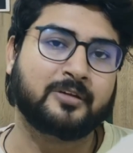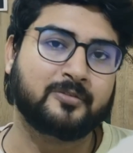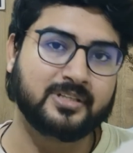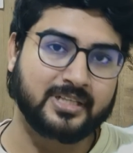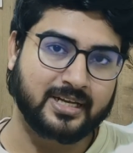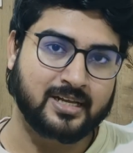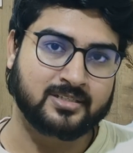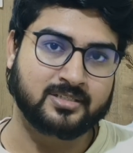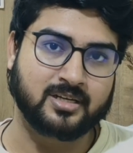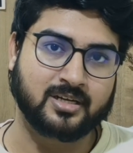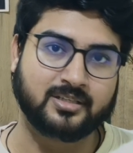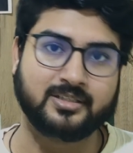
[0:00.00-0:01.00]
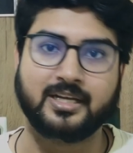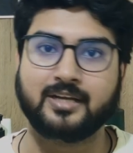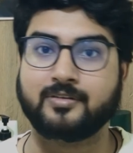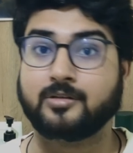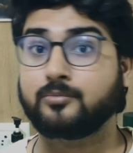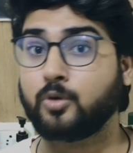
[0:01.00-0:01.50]
And when they get stuck, they
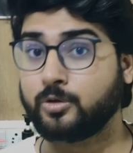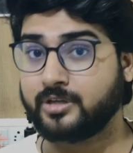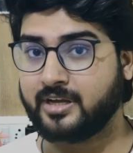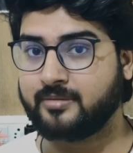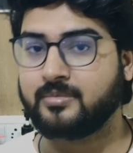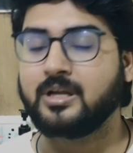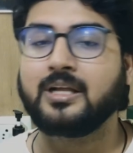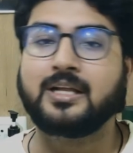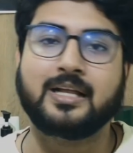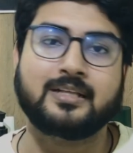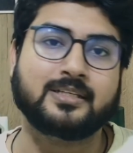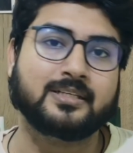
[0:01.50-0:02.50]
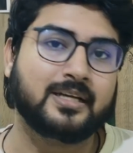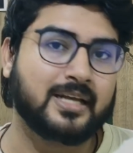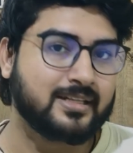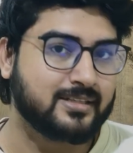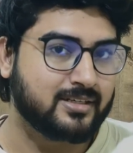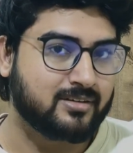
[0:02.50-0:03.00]
give it more time. And then
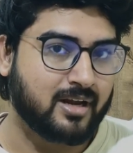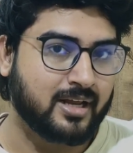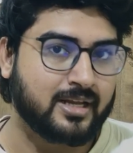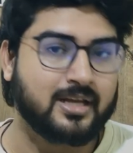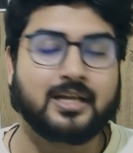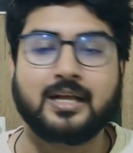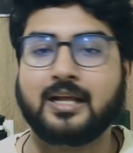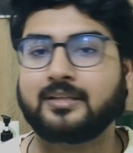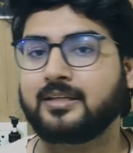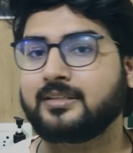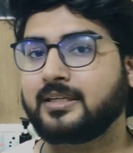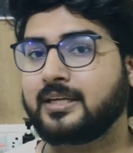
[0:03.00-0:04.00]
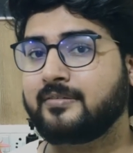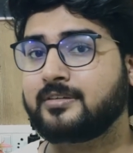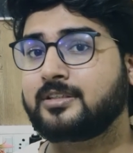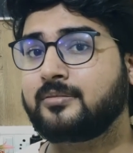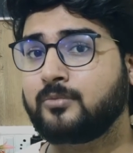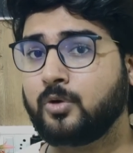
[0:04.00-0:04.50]
again they try, and then they give
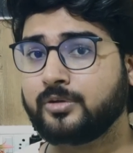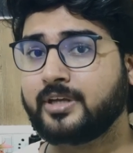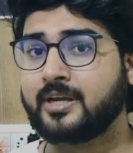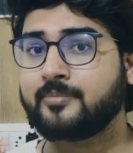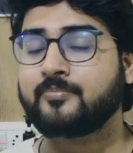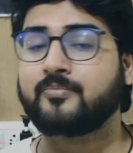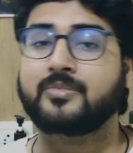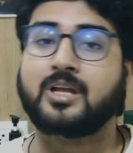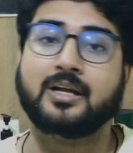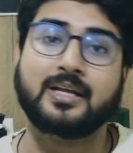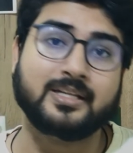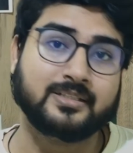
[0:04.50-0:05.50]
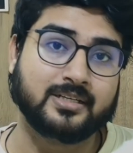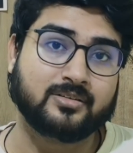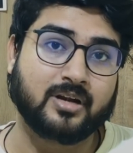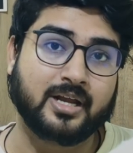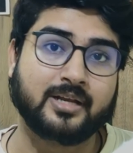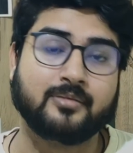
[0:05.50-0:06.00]
it some more time, again they
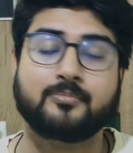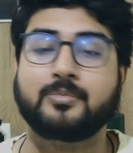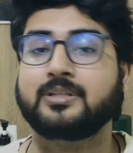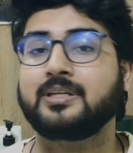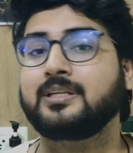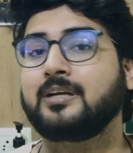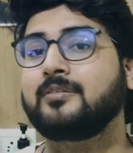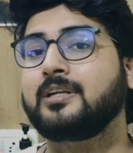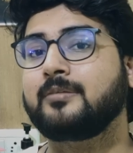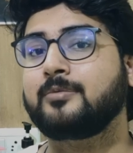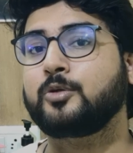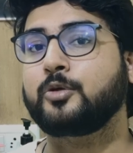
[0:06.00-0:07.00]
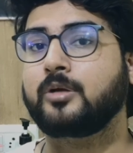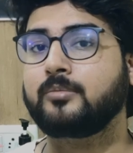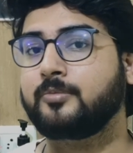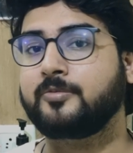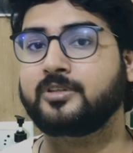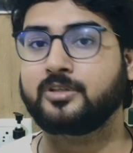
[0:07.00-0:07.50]
try, but they're never able to
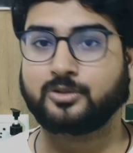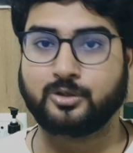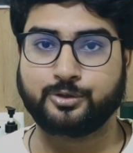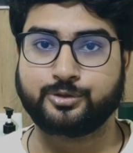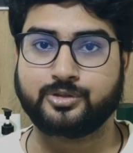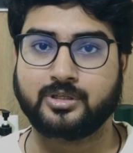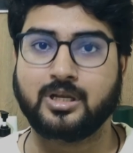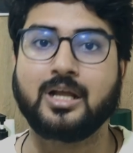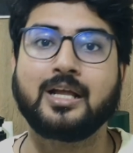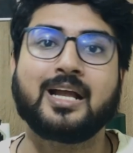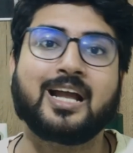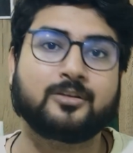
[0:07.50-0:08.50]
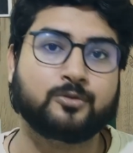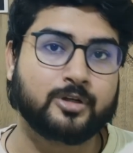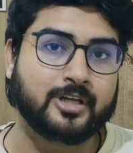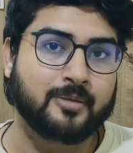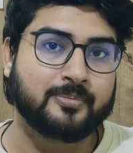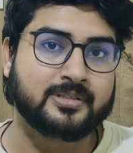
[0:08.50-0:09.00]
come up with the solution. And
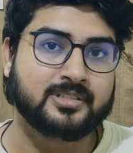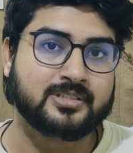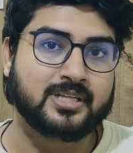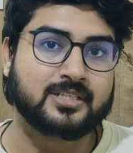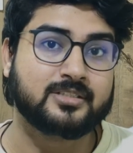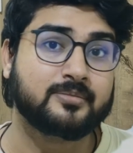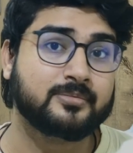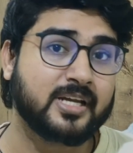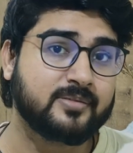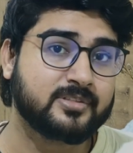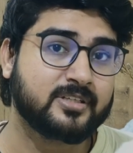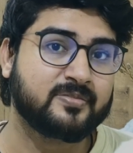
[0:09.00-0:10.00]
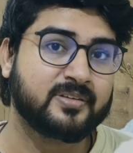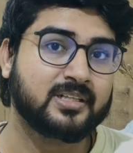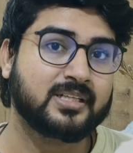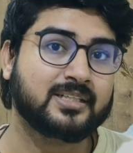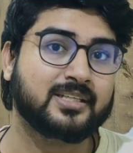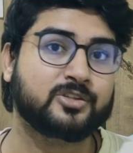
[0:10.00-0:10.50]
what happens is that sometimes they
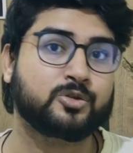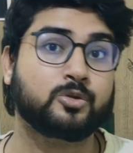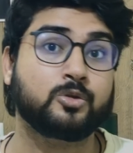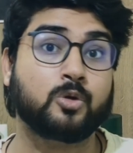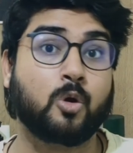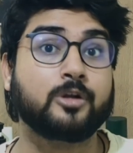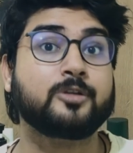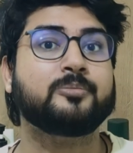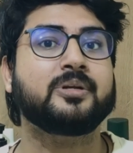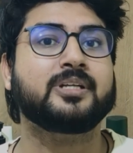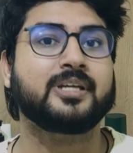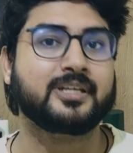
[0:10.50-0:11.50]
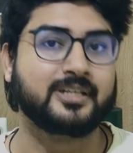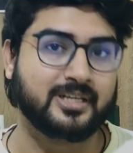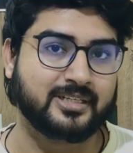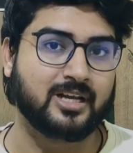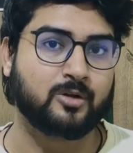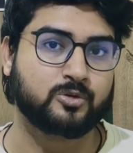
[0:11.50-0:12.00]
feel that they should not be taking
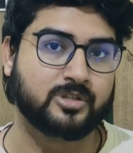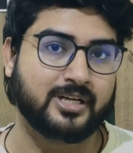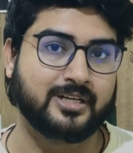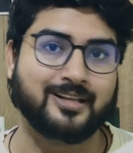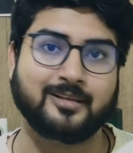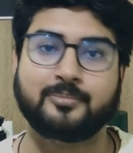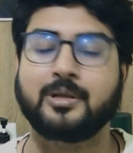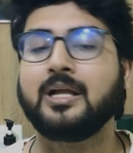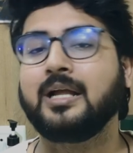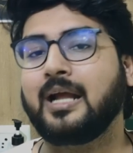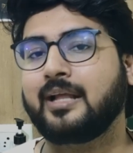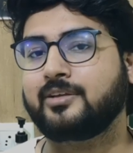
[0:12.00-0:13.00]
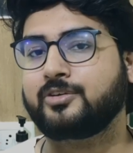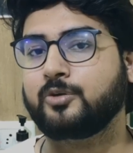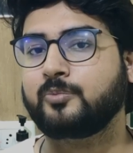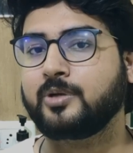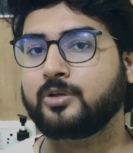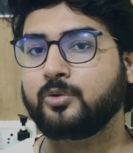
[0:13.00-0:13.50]
any outside help, and they
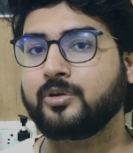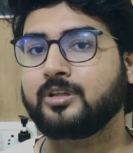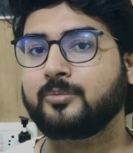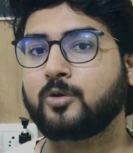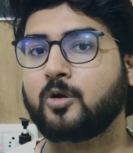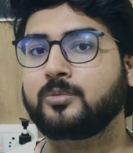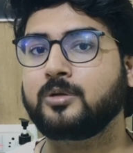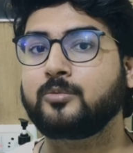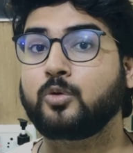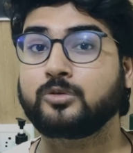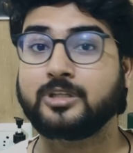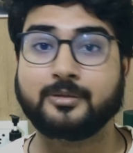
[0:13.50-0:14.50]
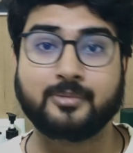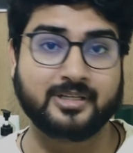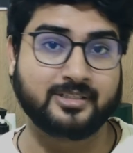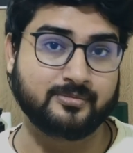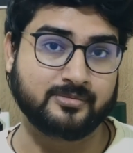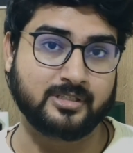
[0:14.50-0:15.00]
should be doing the problem only
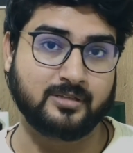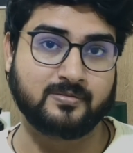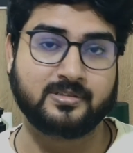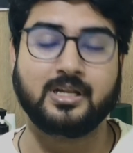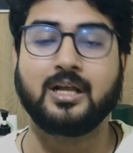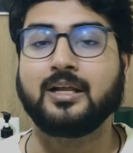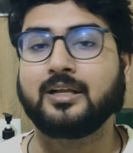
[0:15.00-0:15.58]
by themselves.